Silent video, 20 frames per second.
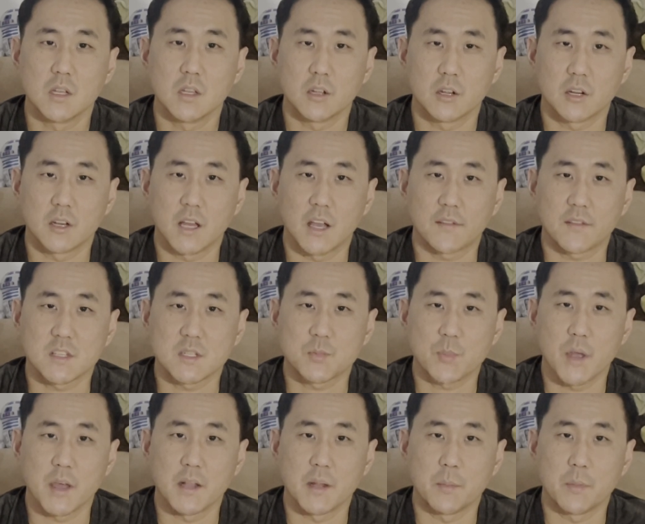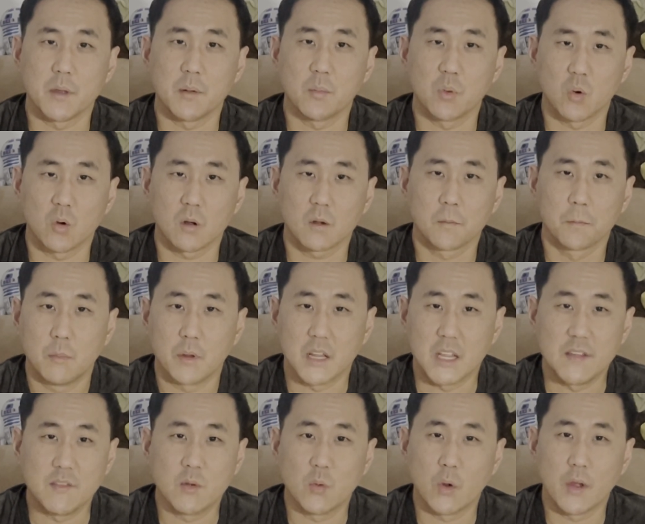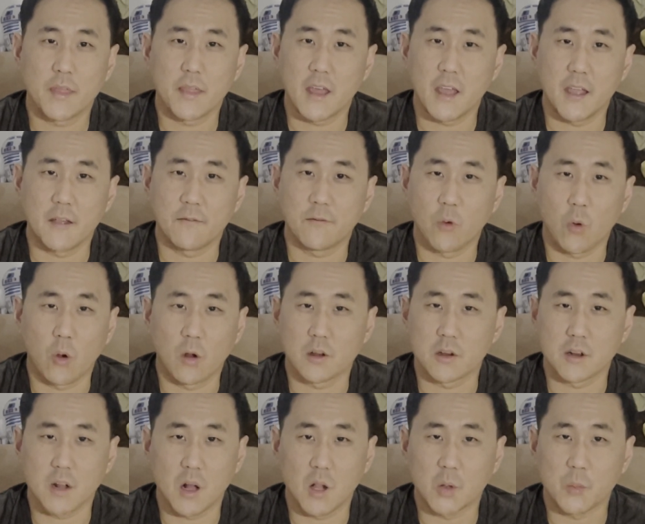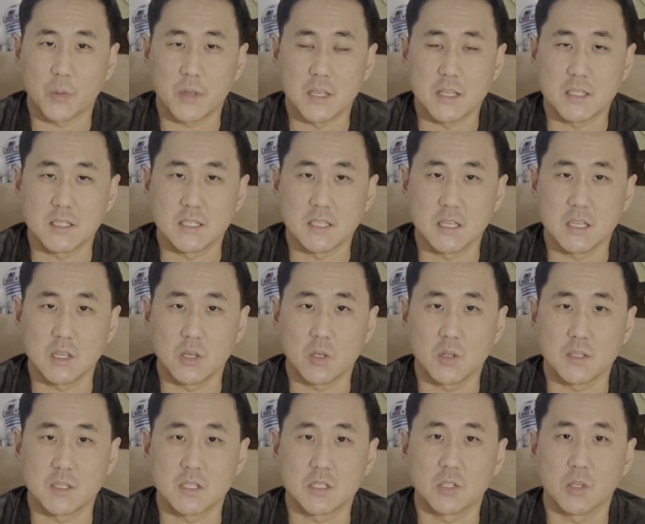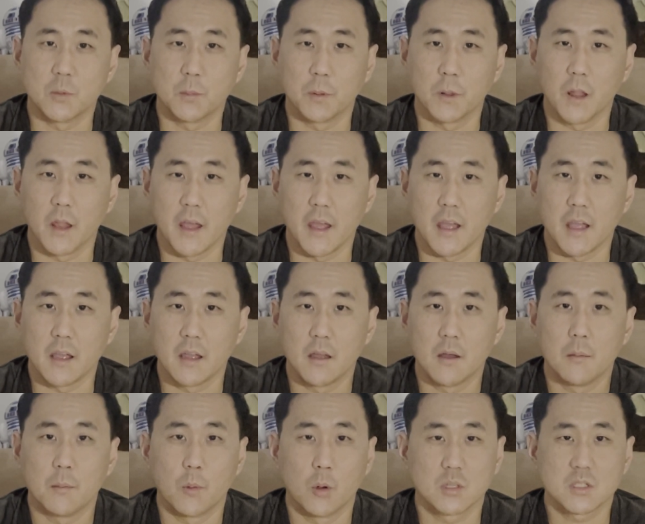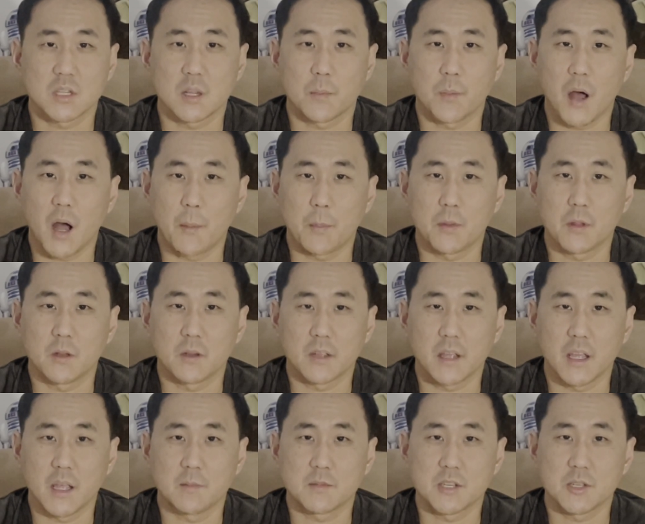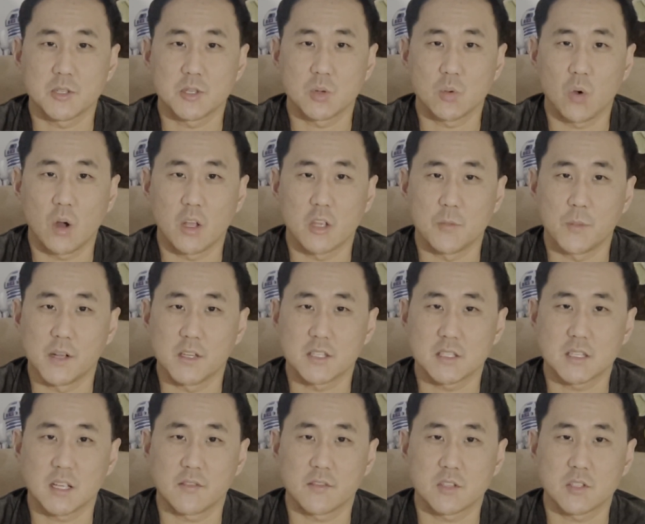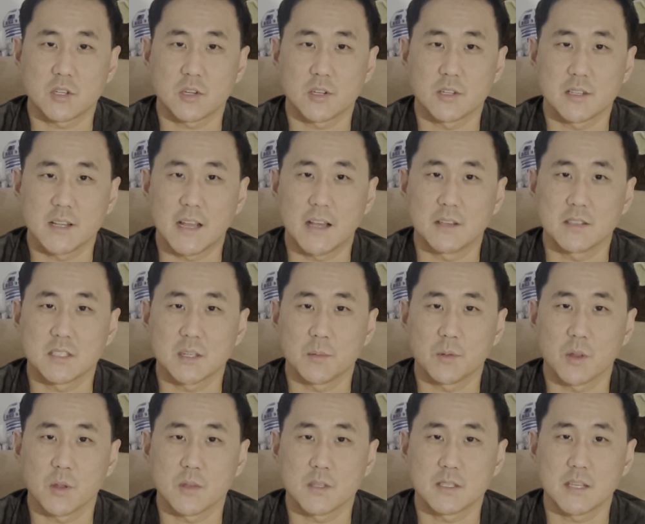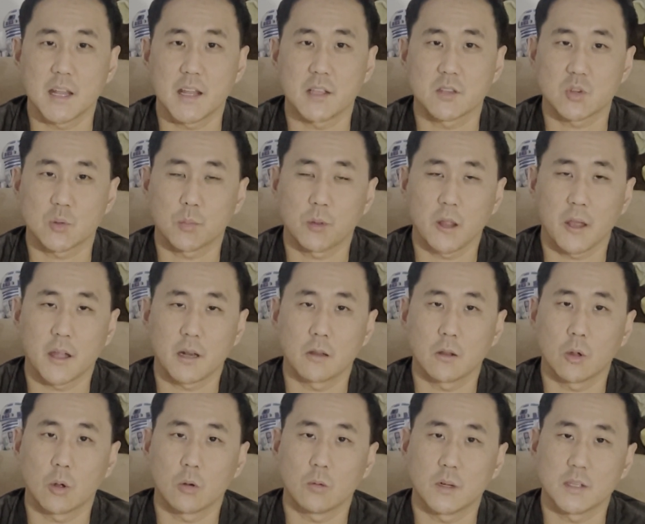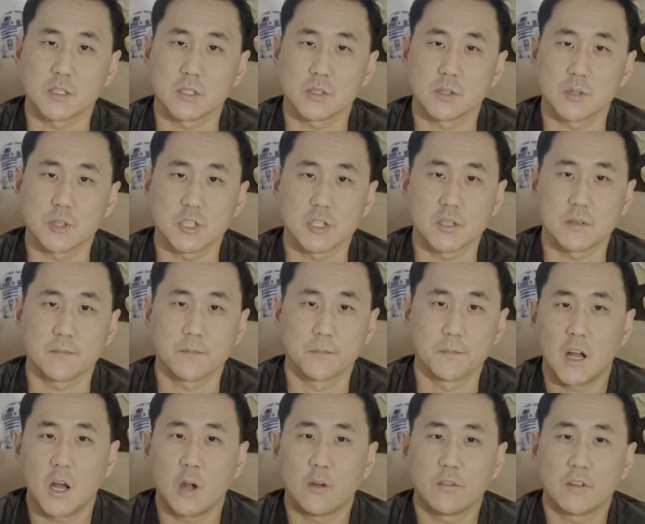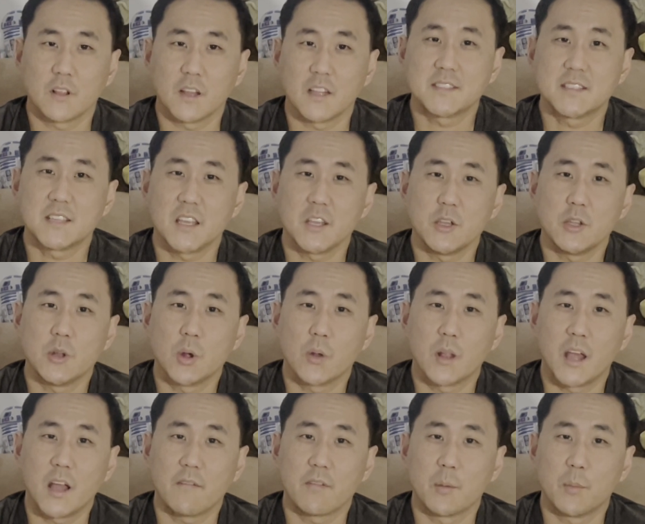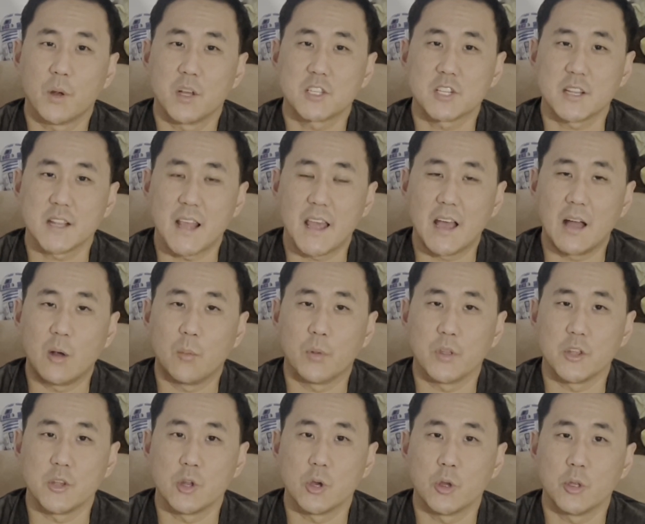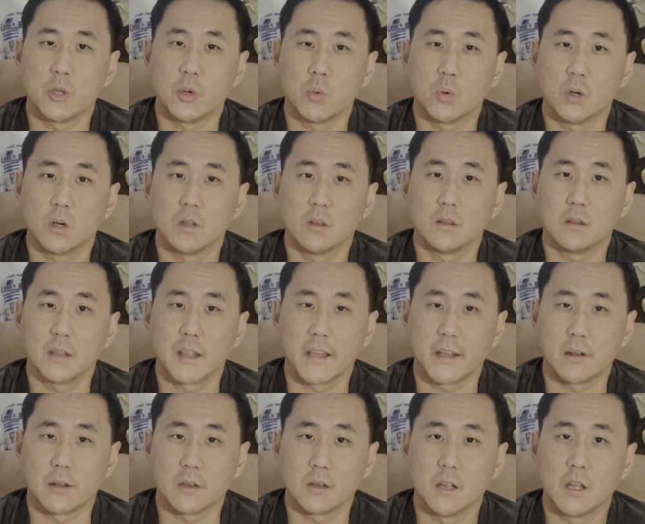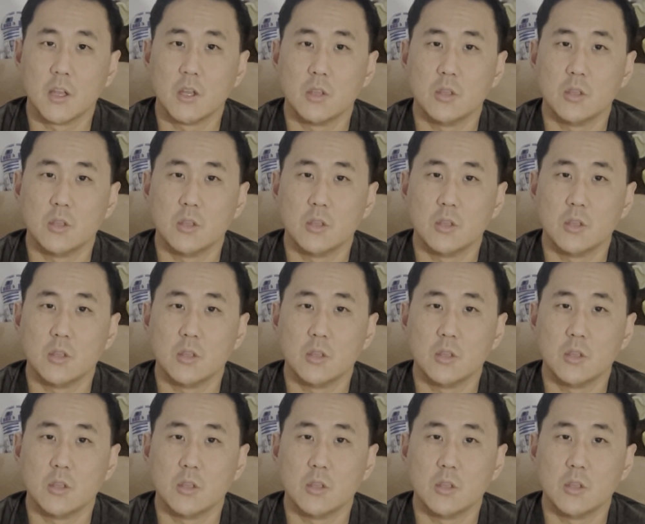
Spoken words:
You're going to have to spend a bit more. But even with a $400 PC, you can still play most of the popular games that you want. You might just have to turn down some of those settings or play at a lower resolution. However, say you don't have the budget now, but you know you will later.